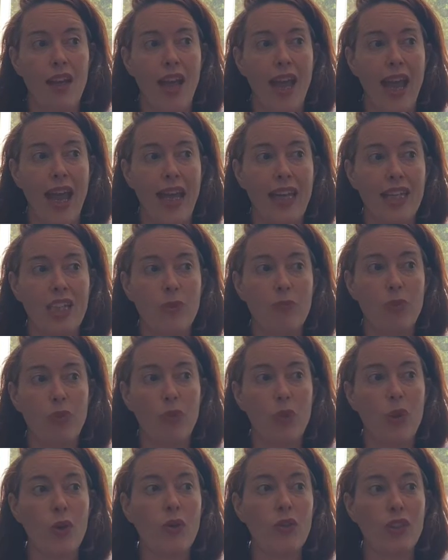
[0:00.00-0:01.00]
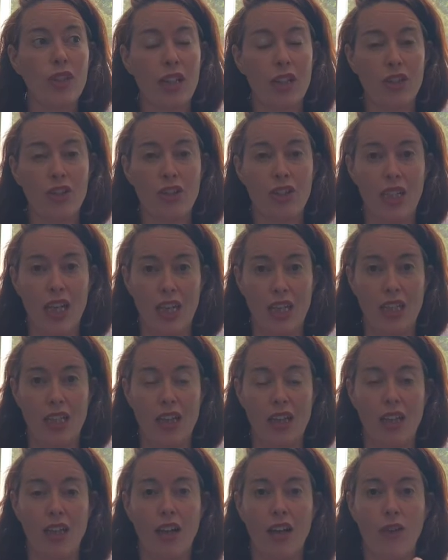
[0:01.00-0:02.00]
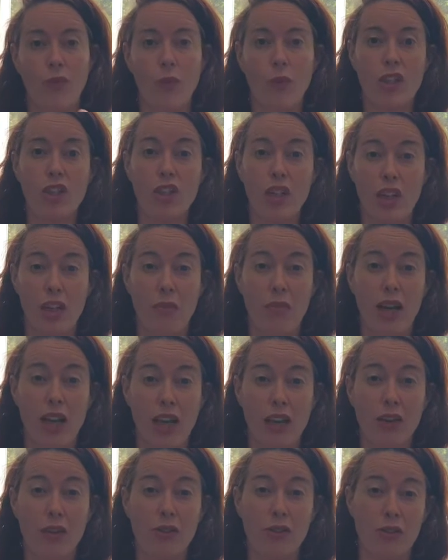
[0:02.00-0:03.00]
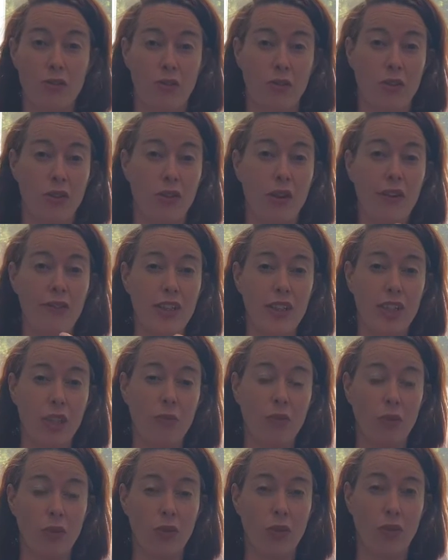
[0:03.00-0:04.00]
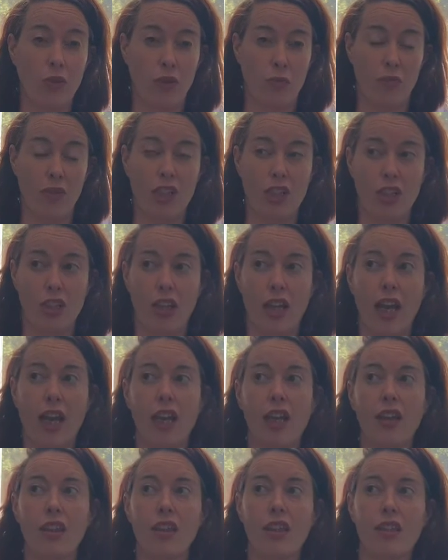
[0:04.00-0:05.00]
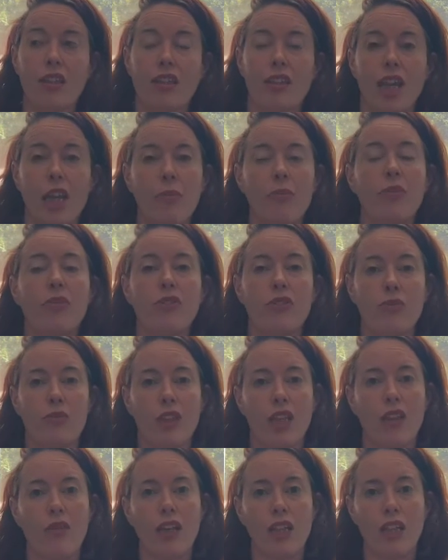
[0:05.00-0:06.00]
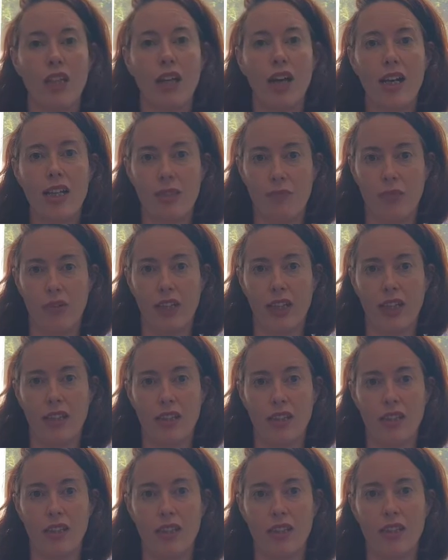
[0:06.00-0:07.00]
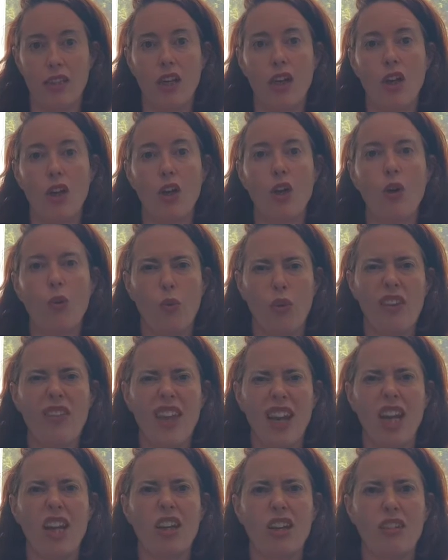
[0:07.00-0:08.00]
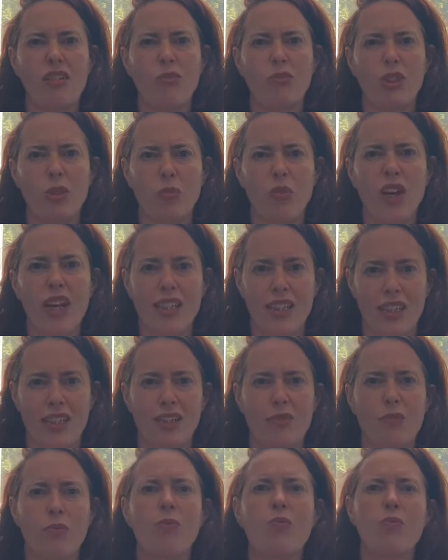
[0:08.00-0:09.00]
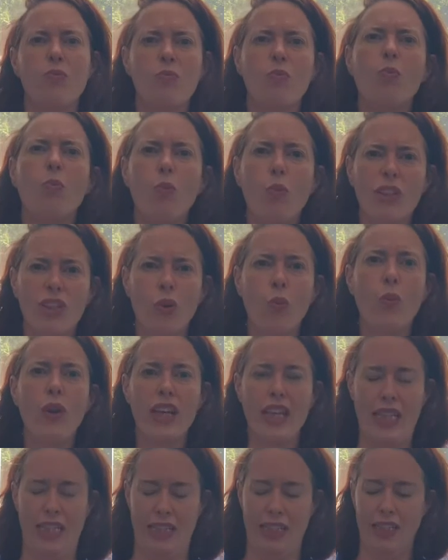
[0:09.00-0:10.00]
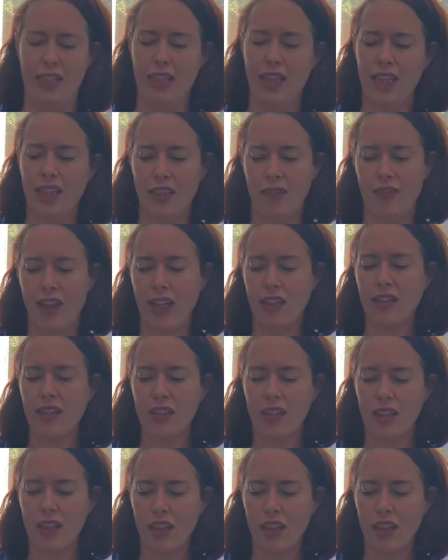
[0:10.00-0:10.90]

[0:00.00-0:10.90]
And it's Baruch's understanding of what Jeremiah goes through. So obviously Baruch, much like the disciples when they write the gospel lessons, were there, was present was a witness to these events.